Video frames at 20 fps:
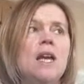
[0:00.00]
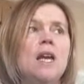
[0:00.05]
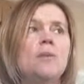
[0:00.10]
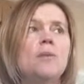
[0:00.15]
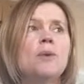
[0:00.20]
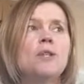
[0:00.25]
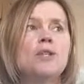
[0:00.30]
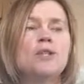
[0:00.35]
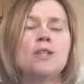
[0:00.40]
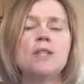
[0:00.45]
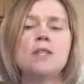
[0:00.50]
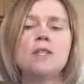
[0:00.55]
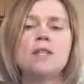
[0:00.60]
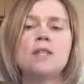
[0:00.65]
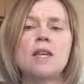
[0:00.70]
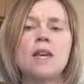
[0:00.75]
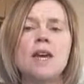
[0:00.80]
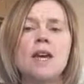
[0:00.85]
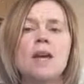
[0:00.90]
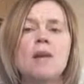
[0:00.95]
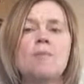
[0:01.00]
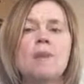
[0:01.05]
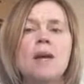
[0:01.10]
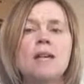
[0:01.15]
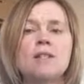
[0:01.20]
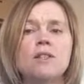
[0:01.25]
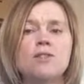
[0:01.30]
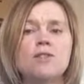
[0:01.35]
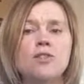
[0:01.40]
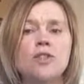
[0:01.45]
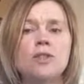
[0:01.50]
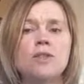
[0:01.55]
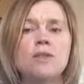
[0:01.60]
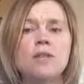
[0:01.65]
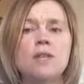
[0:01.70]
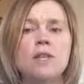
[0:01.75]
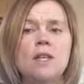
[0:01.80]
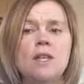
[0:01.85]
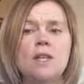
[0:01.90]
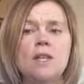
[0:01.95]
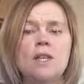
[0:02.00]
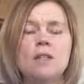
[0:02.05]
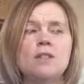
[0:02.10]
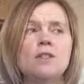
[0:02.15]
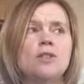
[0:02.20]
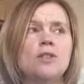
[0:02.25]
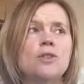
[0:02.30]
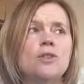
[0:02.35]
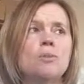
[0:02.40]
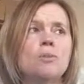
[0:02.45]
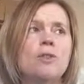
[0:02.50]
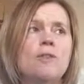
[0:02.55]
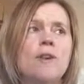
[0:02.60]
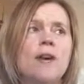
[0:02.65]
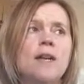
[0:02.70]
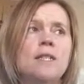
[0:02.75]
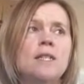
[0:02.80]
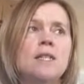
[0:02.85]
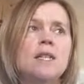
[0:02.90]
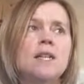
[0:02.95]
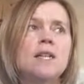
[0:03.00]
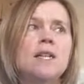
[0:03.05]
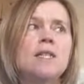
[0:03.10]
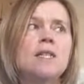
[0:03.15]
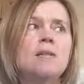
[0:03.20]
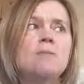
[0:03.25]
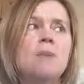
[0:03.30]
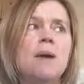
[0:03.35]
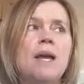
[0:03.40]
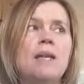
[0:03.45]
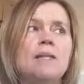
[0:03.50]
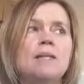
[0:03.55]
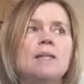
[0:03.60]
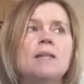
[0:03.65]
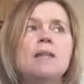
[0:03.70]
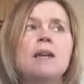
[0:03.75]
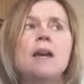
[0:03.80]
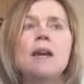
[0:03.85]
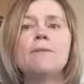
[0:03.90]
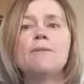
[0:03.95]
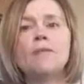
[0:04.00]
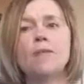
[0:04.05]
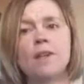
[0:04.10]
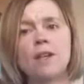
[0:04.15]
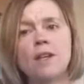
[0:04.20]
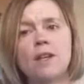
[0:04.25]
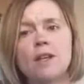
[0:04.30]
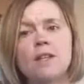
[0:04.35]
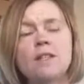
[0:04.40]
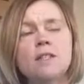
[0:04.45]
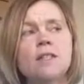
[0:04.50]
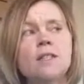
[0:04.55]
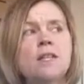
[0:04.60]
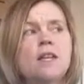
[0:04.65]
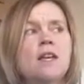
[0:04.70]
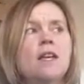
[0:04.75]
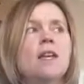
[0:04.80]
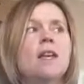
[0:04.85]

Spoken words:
which is has a duty to provide an independent advocate